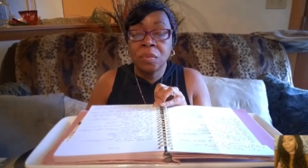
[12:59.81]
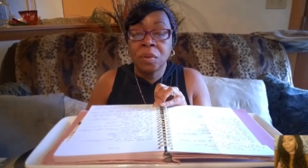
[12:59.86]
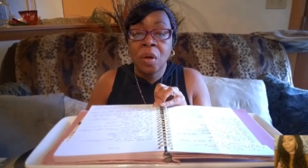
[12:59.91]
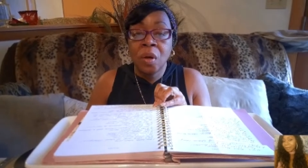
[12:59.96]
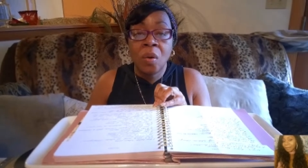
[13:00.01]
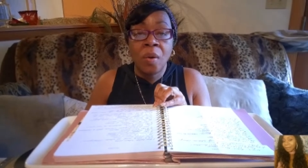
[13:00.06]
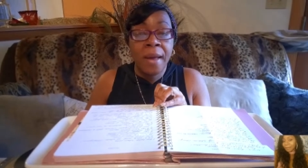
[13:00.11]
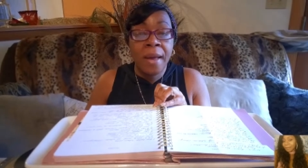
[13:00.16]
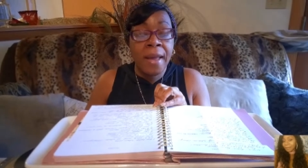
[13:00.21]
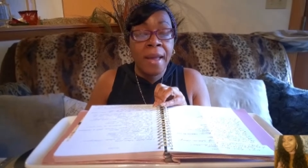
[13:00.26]

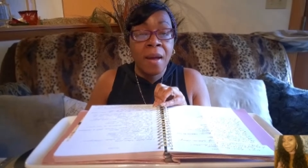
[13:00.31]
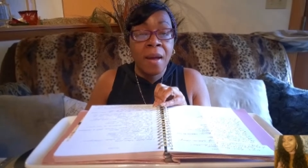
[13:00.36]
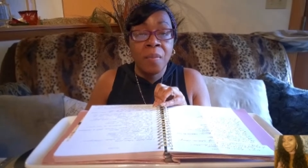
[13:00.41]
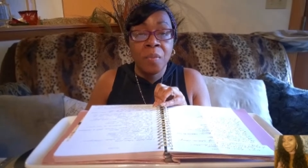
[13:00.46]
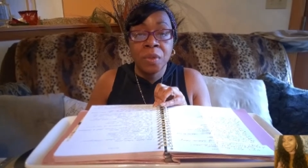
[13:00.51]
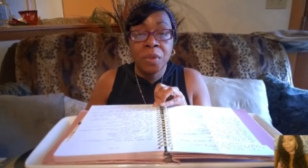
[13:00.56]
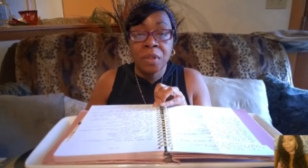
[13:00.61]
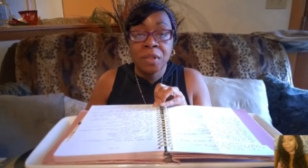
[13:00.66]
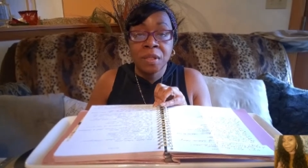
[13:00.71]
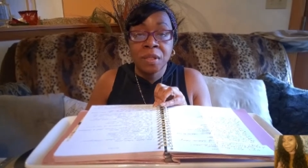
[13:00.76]
go
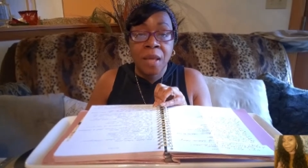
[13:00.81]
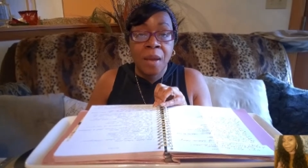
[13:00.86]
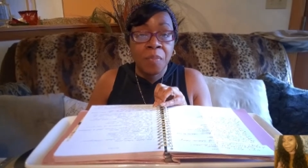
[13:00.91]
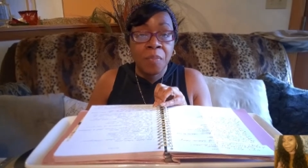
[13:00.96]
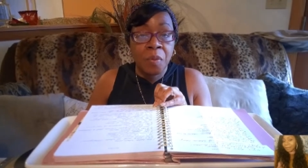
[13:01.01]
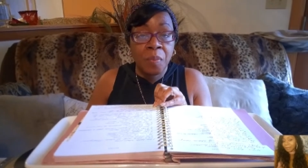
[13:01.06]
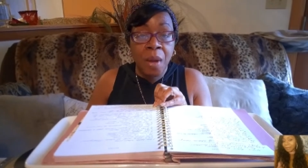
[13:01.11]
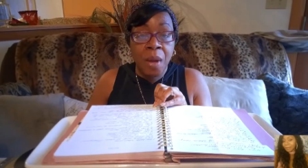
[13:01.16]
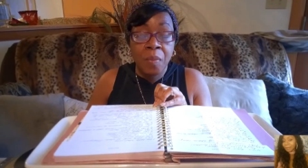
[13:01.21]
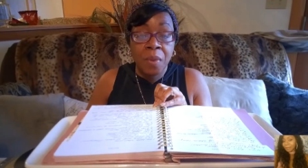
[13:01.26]
ham with the Slap
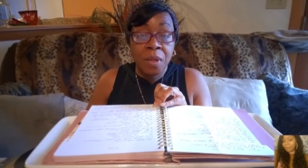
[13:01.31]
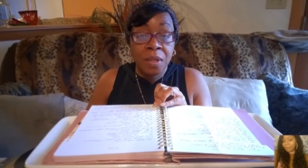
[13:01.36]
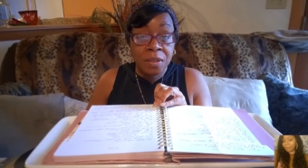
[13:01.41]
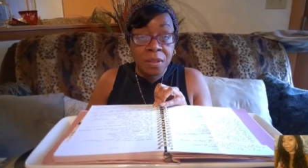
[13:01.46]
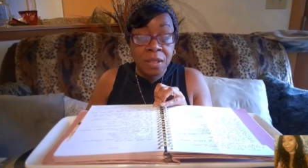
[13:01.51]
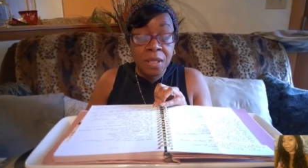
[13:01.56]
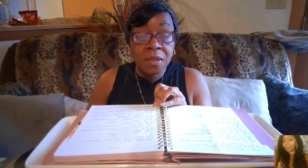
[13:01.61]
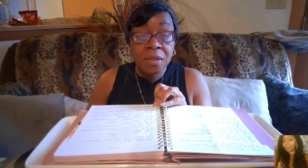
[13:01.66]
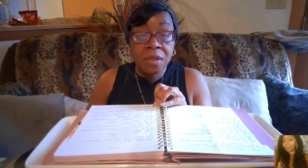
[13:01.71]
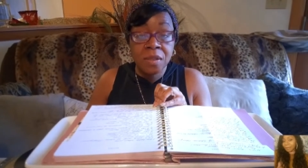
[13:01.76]
Ya Mama
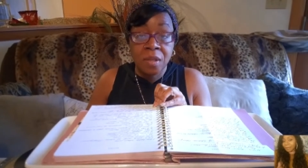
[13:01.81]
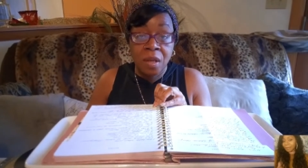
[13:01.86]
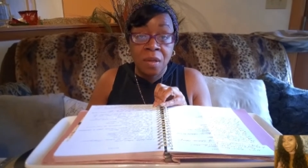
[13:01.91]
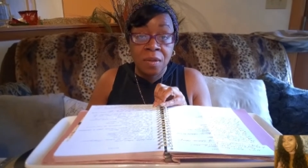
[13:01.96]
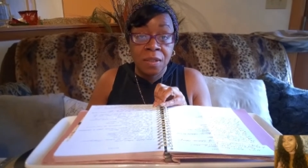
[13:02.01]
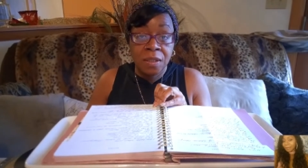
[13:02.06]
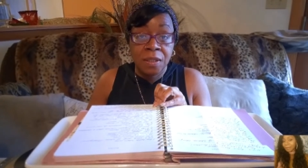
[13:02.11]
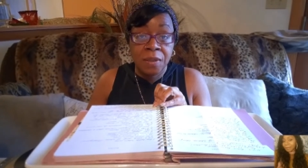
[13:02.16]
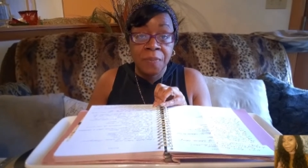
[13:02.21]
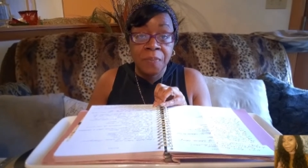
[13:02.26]
because it's
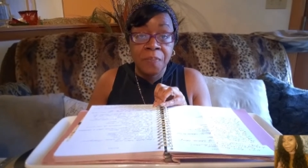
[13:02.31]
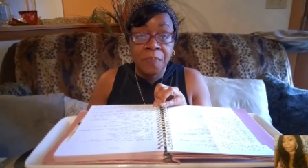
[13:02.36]
salty.